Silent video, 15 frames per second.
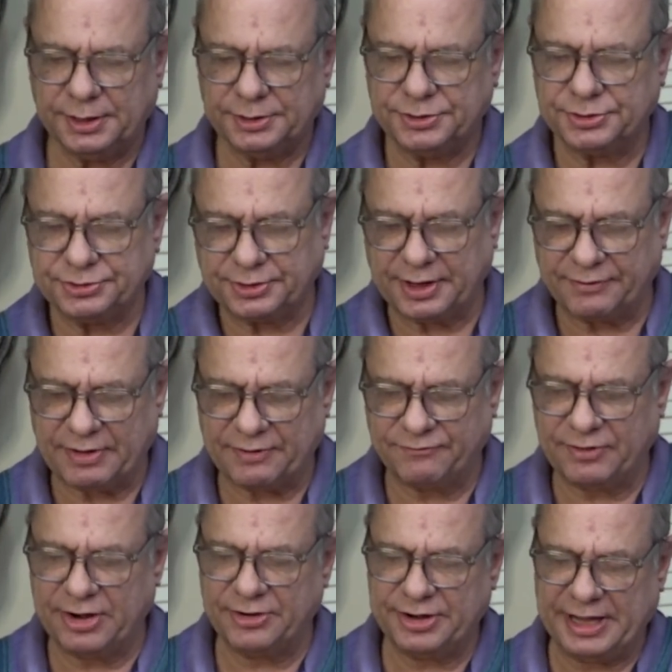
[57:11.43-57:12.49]
Just a
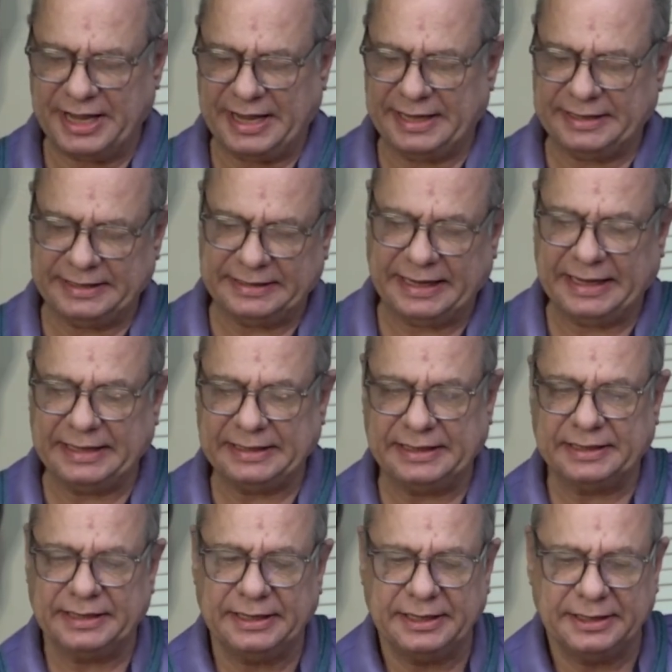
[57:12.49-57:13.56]
very handy dandy
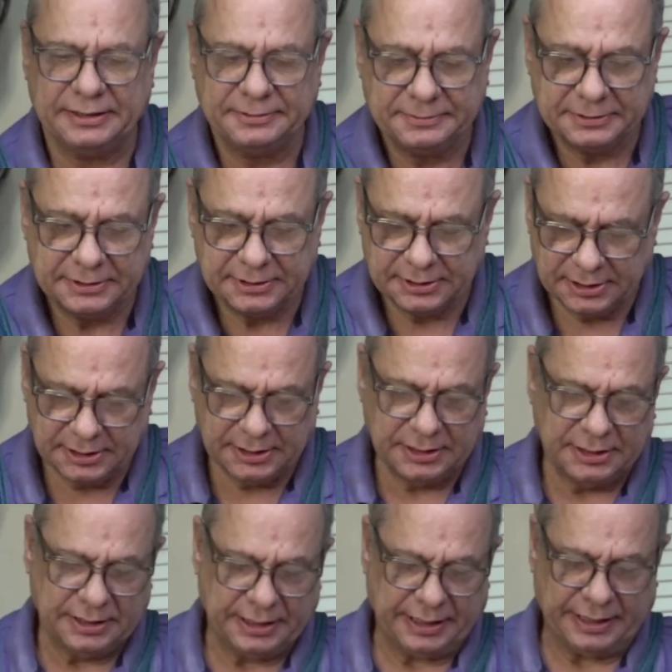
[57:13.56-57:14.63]
thing.
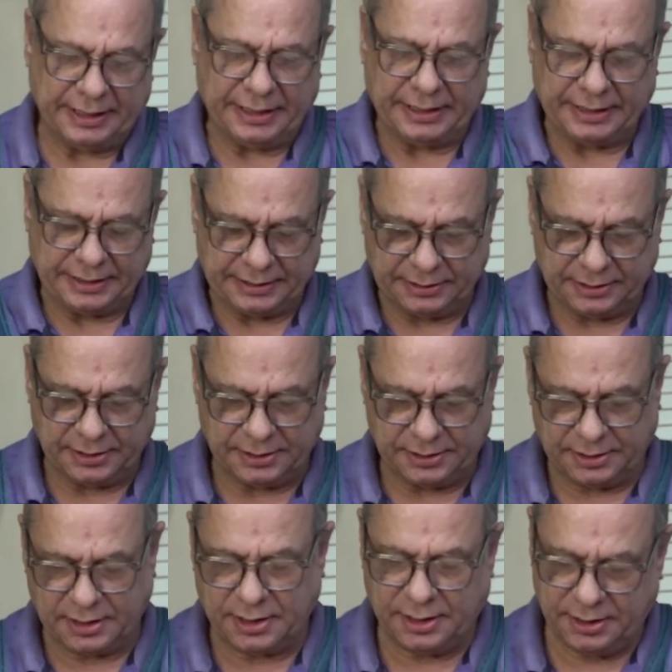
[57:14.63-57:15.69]
And
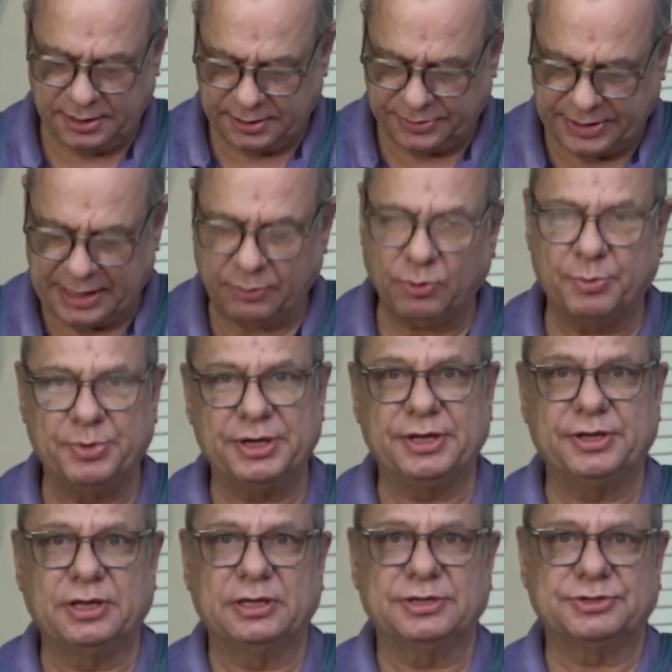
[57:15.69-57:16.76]
that will be
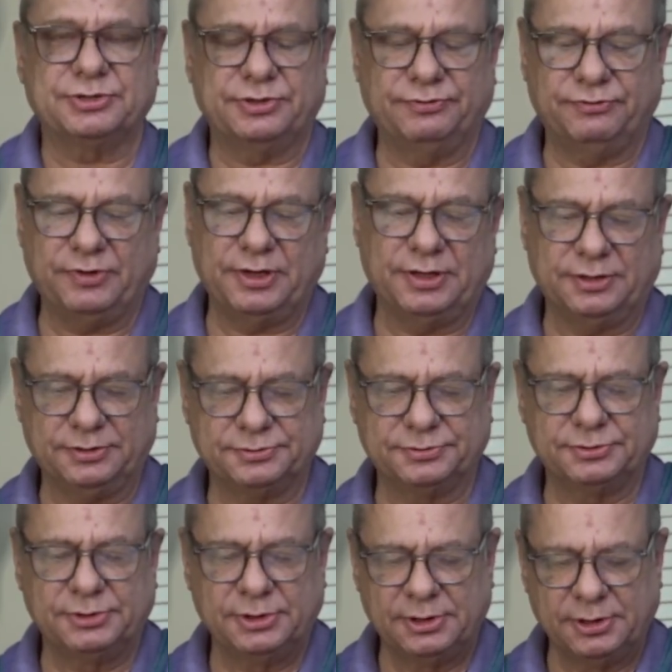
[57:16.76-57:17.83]
in the list of
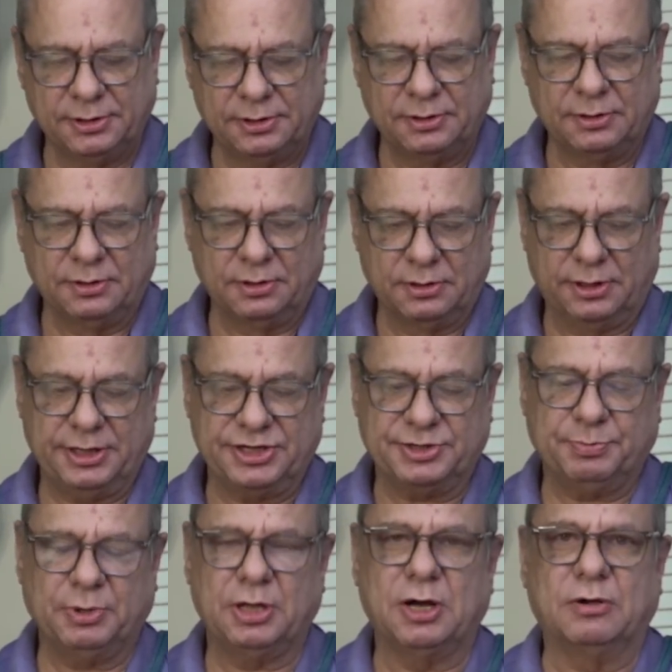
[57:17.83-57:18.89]
links
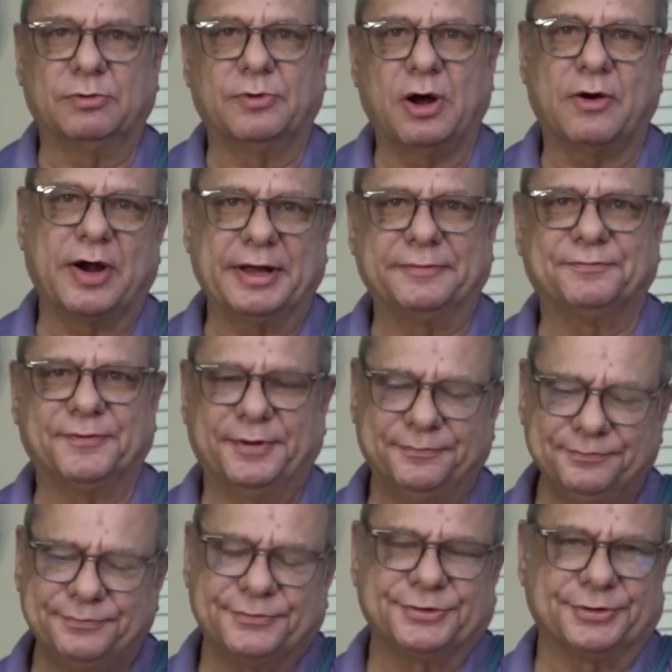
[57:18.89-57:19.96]
below. Alright,
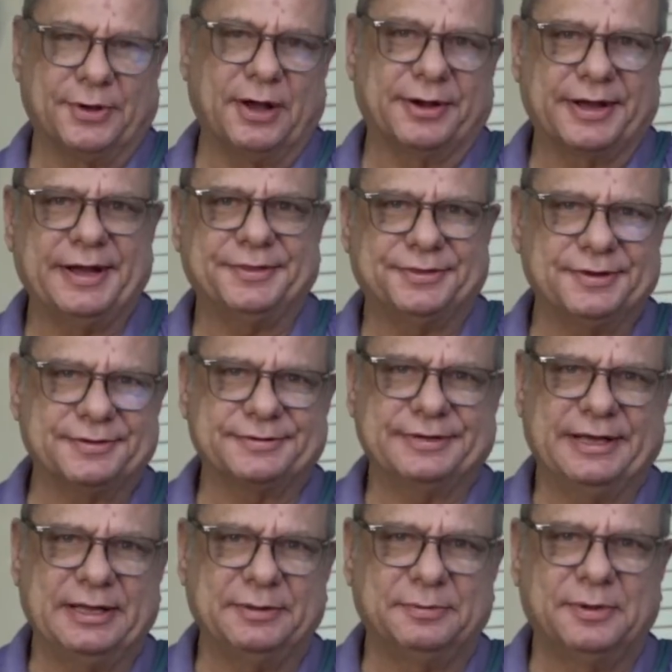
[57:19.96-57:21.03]
so I'll cut this
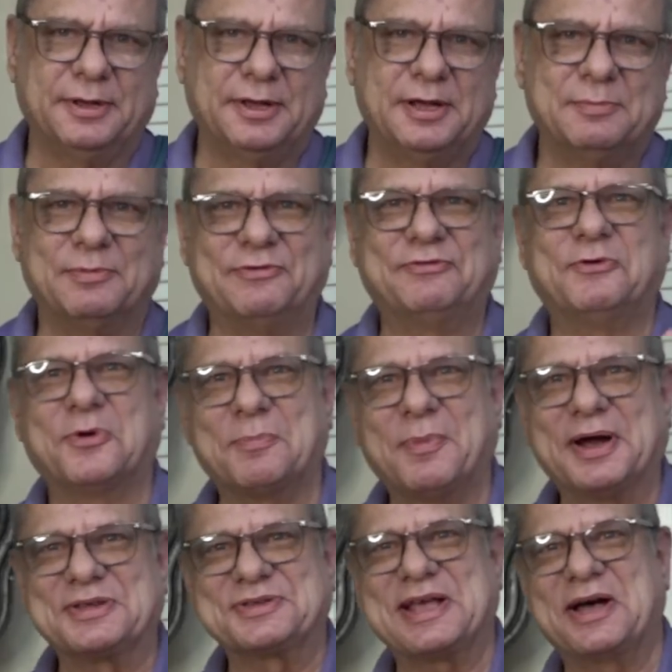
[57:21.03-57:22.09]
in before
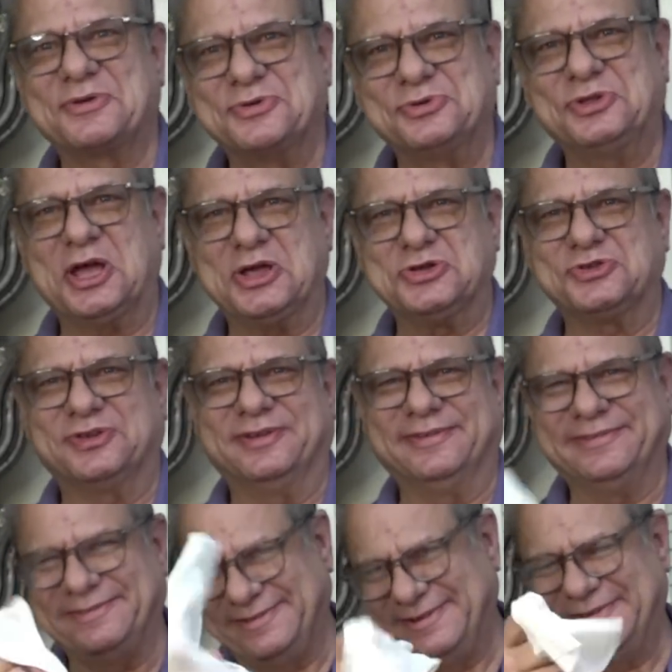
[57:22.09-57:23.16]
my salutation.
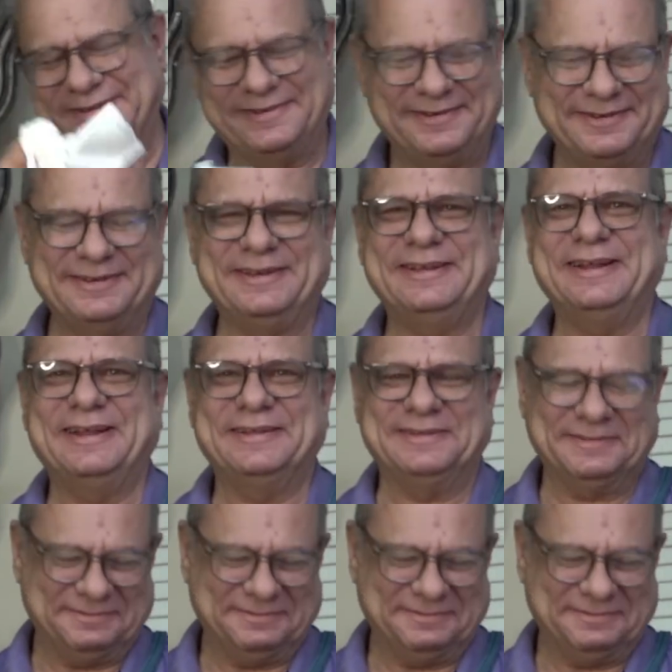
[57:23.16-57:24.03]
See you then.